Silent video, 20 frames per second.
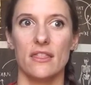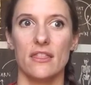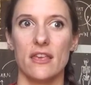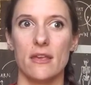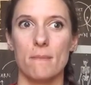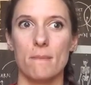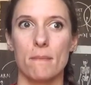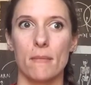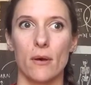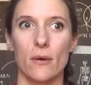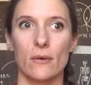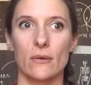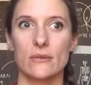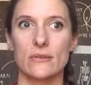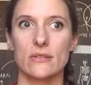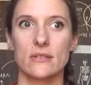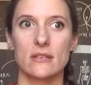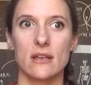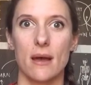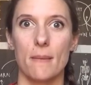the
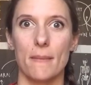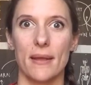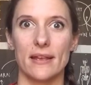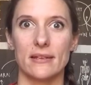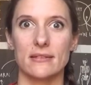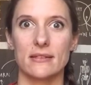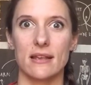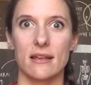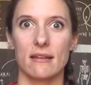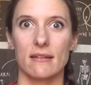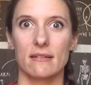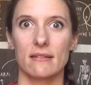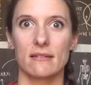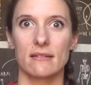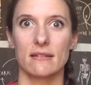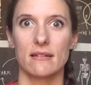most amazing,